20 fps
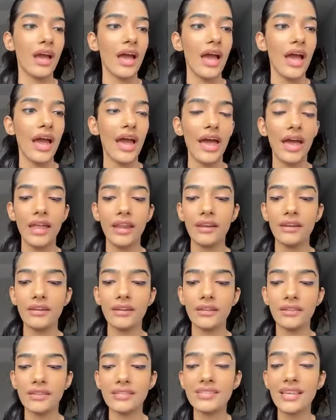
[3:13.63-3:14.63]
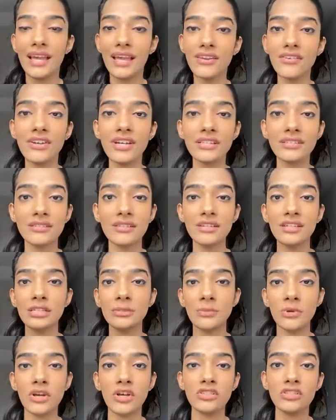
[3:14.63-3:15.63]
And the second reason is
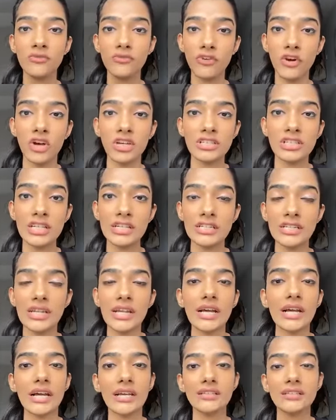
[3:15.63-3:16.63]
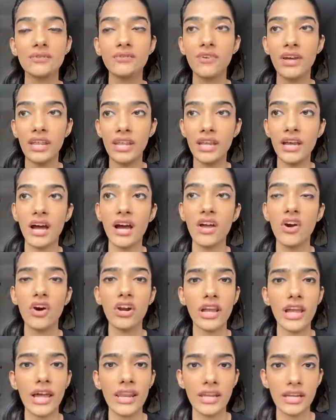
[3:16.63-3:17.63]
because, of course, LinkedIn has a very high
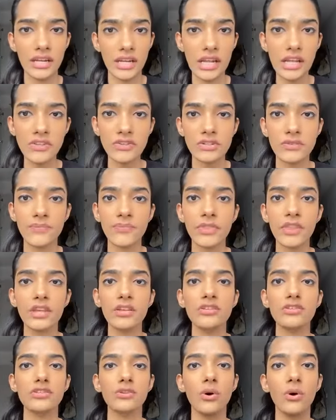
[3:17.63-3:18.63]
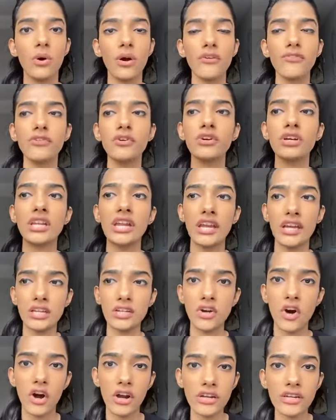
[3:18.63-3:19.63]
organic reach. So if you create
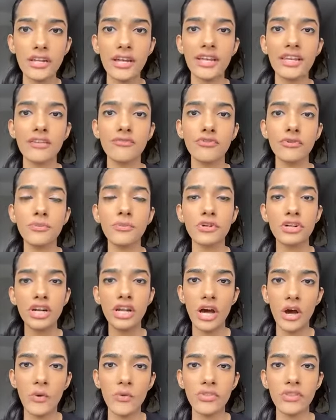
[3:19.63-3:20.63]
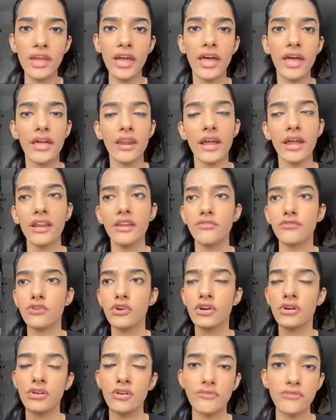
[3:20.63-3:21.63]
content, if you put it out there, and if
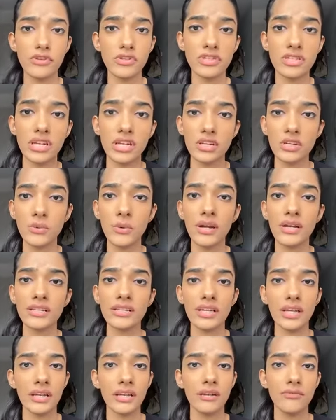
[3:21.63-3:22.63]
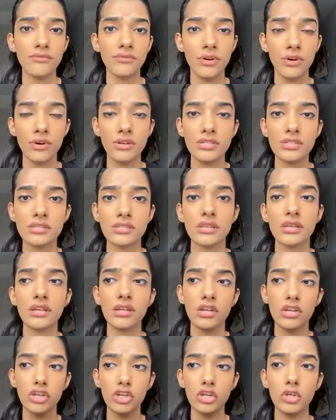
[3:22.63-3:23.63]
you stick to it, then of course
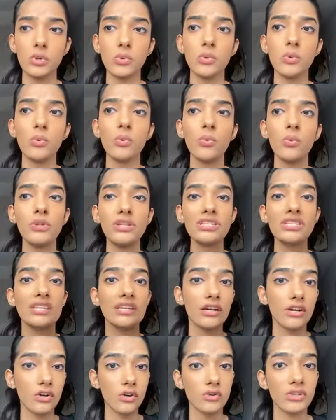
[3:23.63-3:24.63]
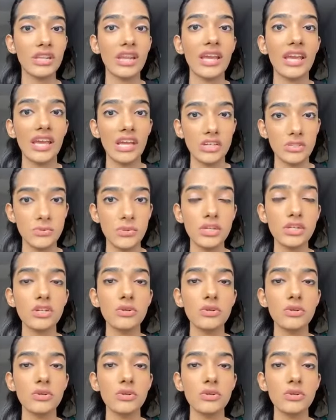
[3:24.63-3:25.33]
you will see a growth in engagement.